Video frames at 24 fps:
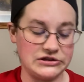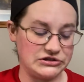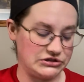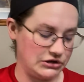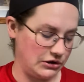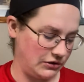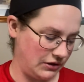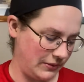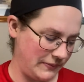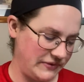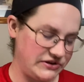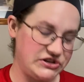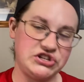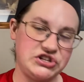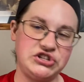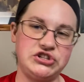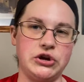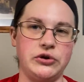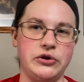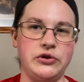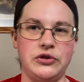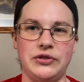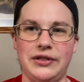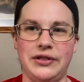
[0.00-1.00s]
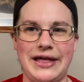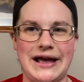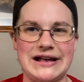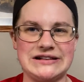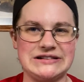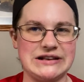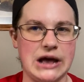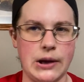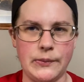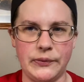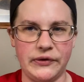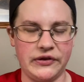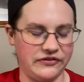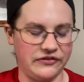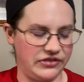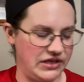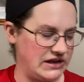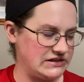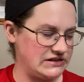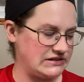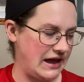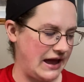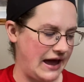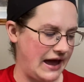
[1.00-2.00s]
So let me just show you the last couple of
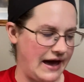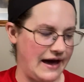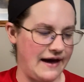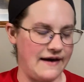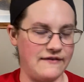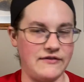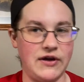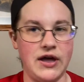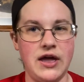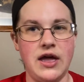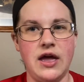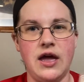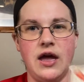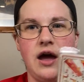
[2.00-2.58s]
things I have.